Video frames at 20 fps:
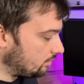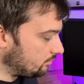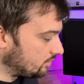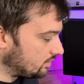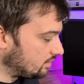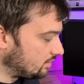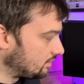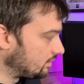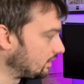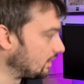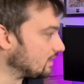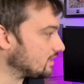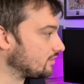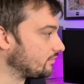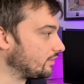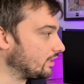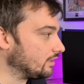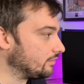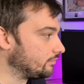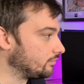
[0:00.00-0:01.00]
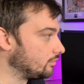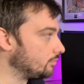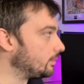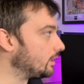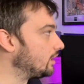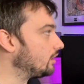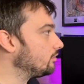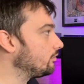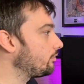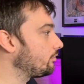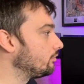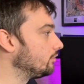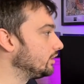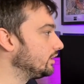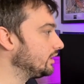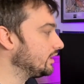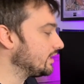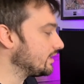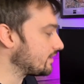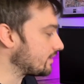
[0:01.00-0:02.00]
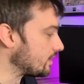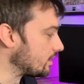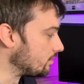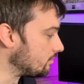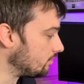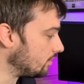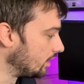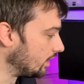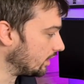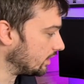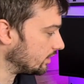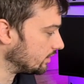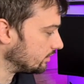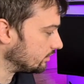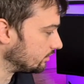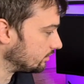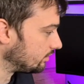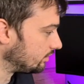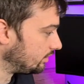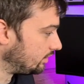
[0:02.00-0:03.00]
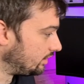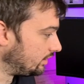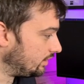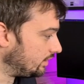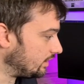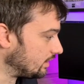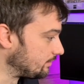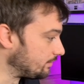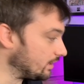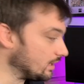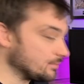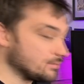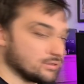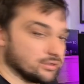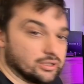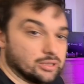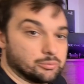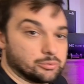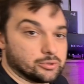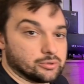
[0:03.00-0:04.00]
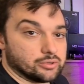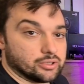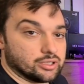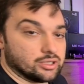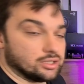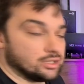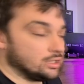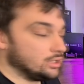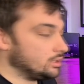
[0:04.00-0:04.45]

This is a case I've had for about 3 years now, and it's been absolutely brilliant.